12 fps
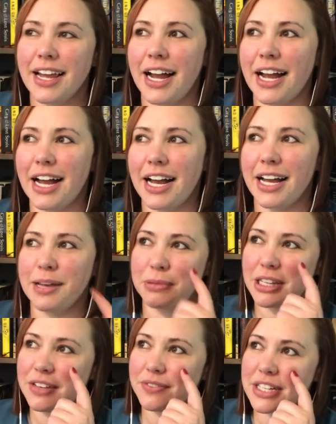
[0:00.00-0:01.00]
I
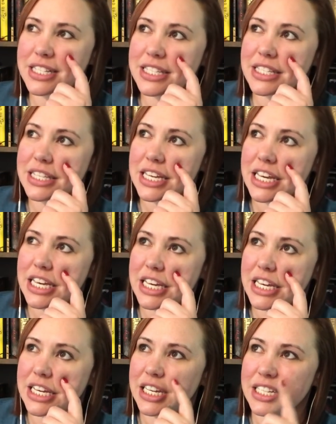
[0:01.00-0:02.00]
believe it's
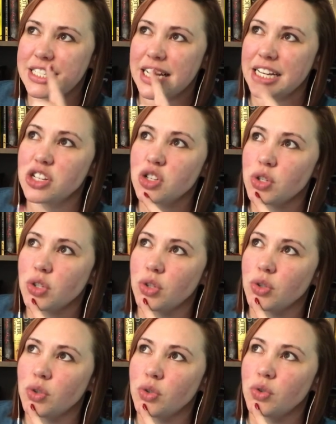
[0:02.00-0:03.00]
the second
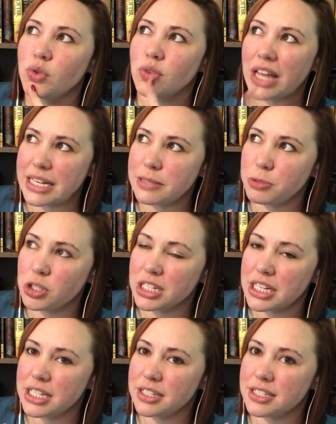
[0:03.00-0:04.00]
to last book
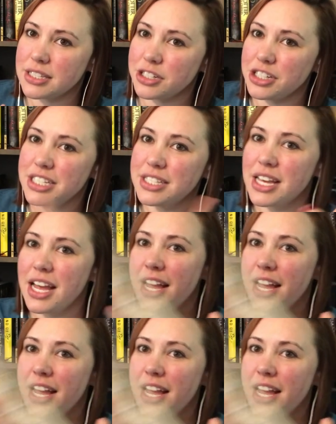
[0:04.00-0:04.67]
in the series,